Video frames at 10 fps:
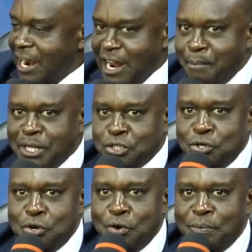Number
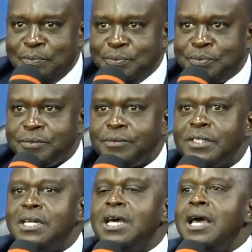two,
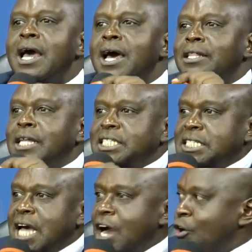the
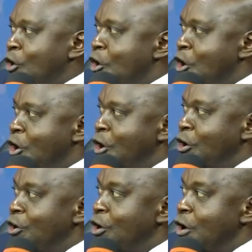SACCO
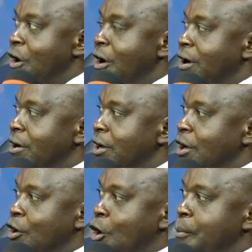
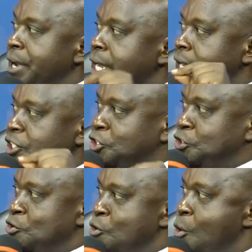communicates
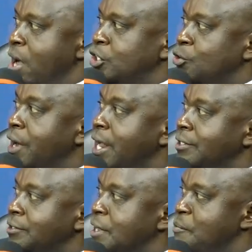to you once you
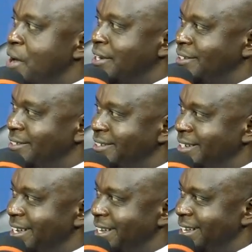guarantee someone.
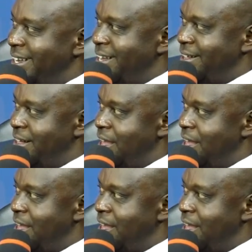Yeah?